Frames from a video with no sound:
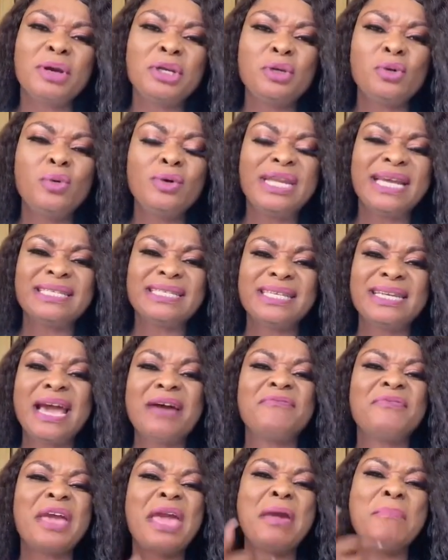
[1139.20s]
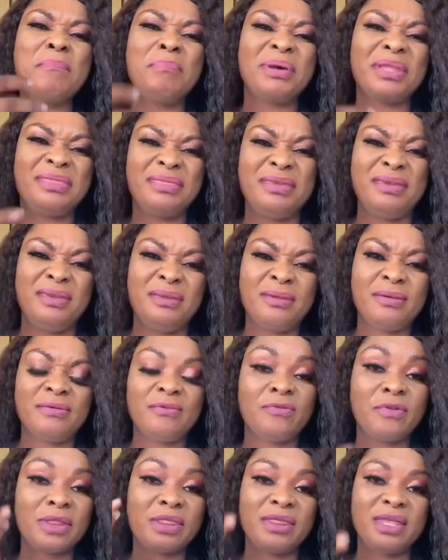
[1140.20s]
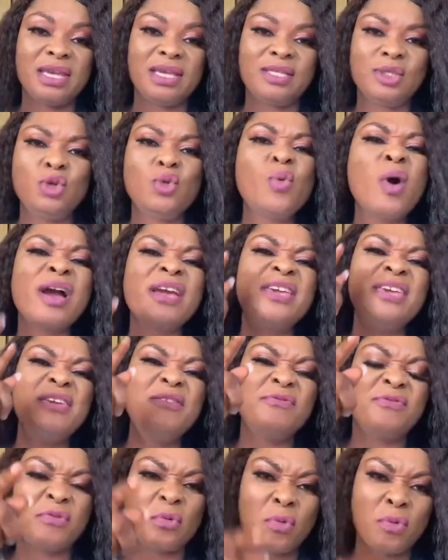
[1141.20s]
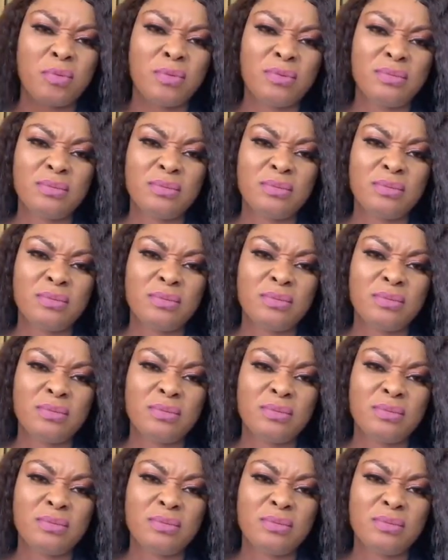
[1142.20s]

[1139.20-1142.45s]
who doesn't have empathy for this, you are evil.